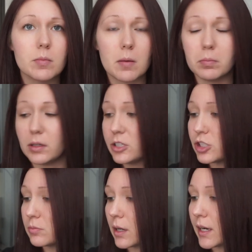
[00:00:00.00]
I'm not
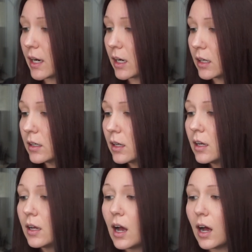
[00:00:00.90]
bleaching my hair.
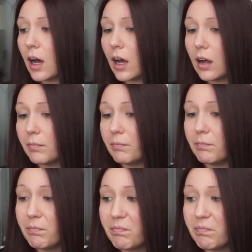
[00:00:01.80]
Um,